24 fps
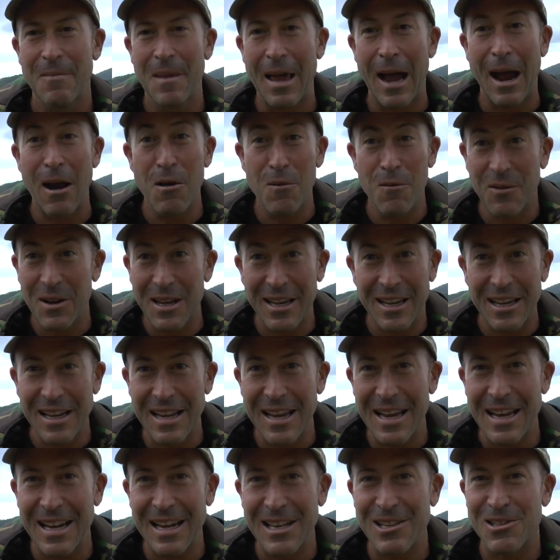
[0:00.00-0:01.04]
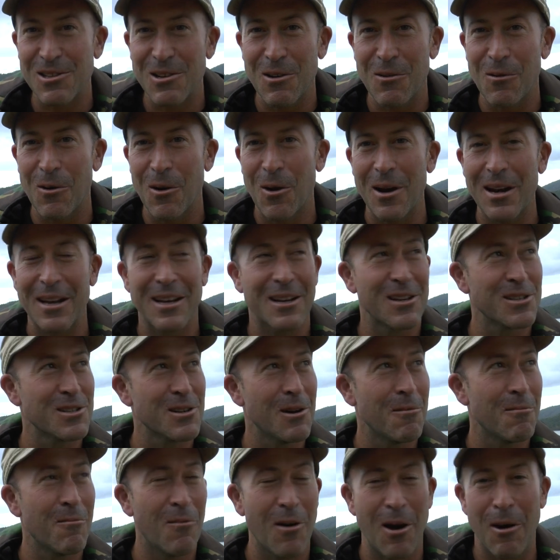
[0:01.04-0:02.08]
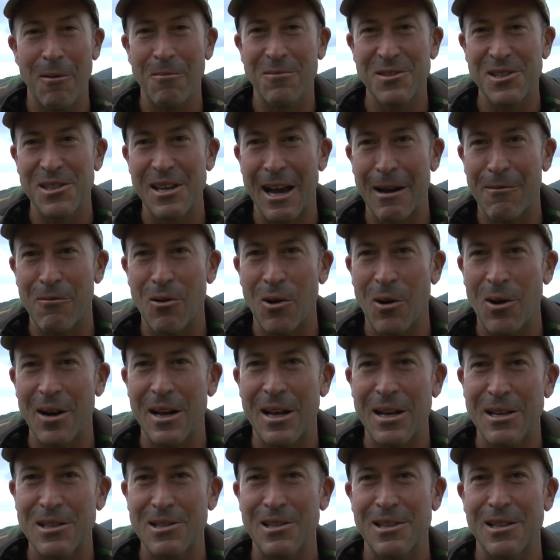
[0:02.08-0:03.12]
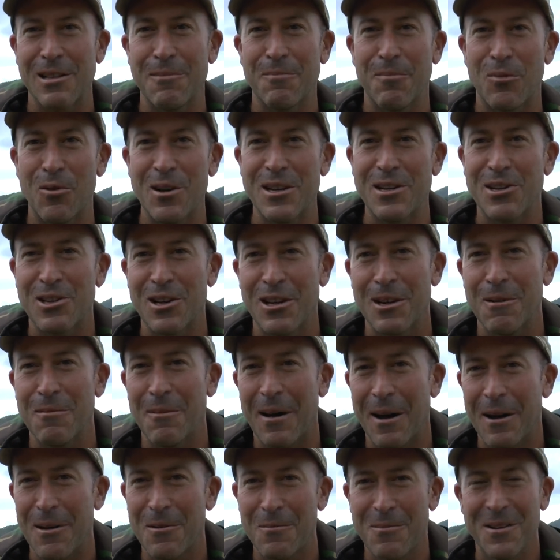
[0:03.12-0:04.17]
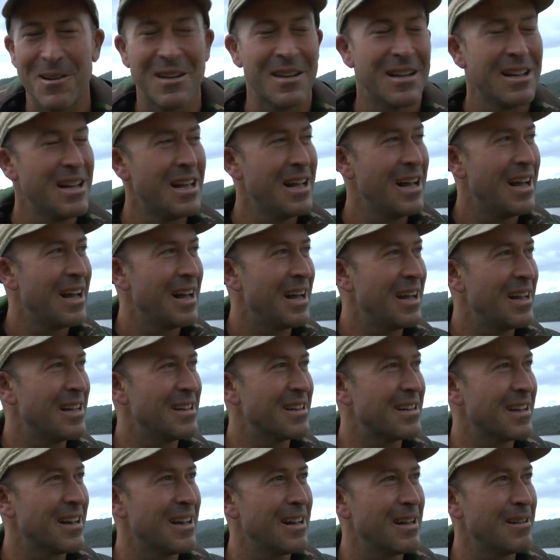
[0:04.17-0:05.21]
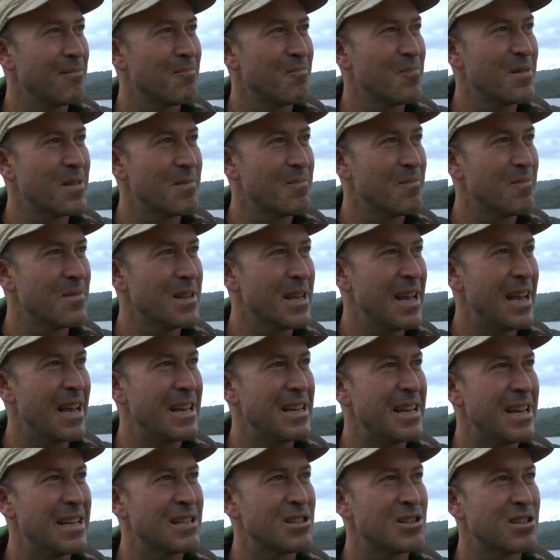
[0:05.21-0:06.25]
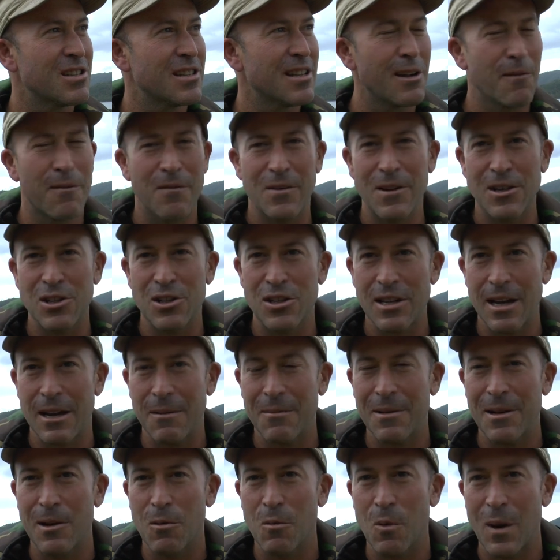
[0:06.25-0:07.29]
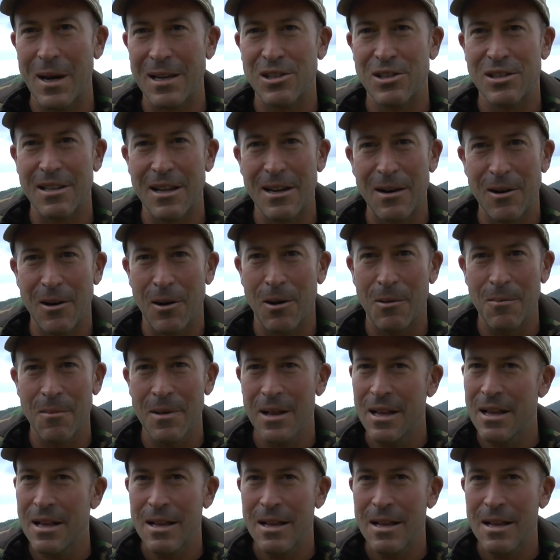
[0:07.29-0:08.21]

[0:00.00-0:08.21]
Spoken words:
Hopefully you can hear this all right, because I'm sat up right next to the bridge at the moment. And yesterday I fished up in the West Arm,